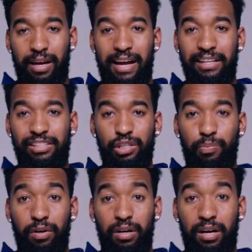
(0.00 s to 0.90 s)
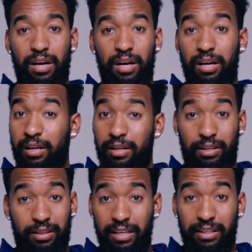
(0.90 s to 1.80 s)
and super
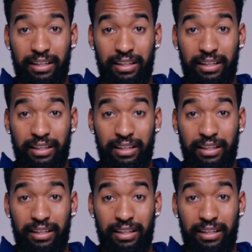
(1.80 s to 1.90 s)
clean.